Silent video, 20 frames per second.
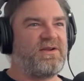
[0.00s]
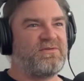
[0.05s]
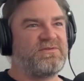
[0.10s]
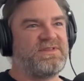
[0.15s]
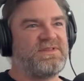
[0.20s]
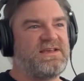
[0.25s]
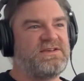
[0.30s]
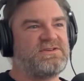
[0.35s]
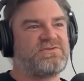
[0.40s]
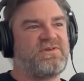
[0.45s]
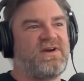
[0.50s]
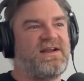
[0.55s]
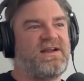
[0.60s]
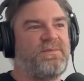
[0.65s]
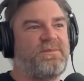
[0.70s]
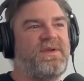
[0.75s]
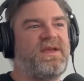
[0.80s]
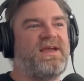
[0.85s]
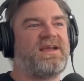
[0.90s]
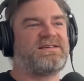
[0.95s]
I don't think he's trying
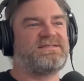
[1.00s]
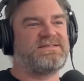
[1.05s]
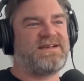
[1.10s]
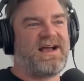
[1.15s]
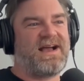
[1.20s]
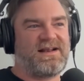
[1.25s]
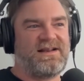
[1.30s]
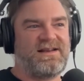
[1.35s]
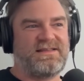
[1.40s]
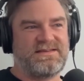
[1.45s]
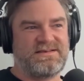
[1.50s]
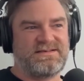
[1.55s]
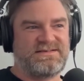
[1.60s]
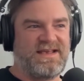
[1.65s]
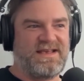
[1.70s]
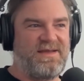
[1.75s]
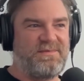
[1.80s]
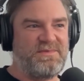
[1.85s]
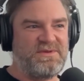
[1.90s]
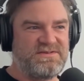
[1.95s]
to be exactly the
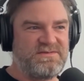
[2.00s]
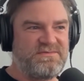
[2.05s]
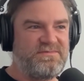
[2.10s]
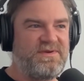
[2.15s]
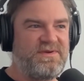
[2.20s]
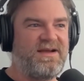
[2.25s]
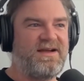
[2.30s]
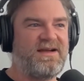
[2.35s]
same as him,